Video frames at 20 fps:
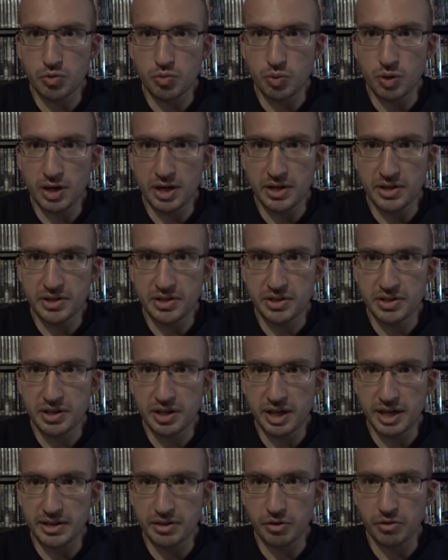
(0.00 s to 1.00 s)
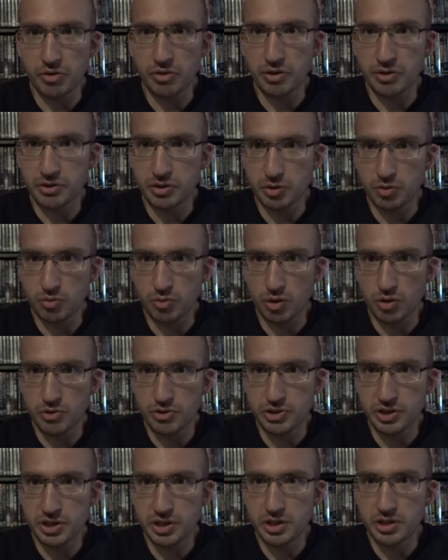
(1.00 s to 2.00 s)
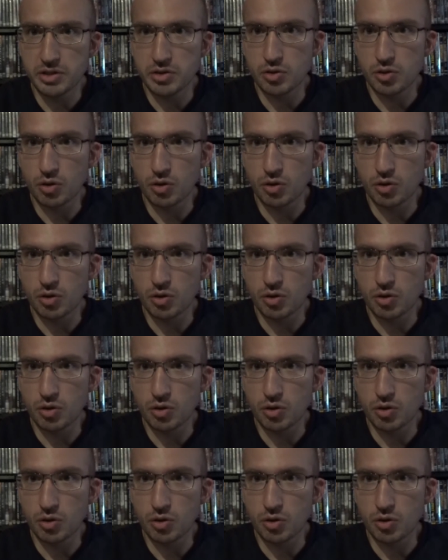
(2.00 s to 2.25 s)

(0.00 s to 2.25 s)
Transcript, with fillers: with either Thunder Rosa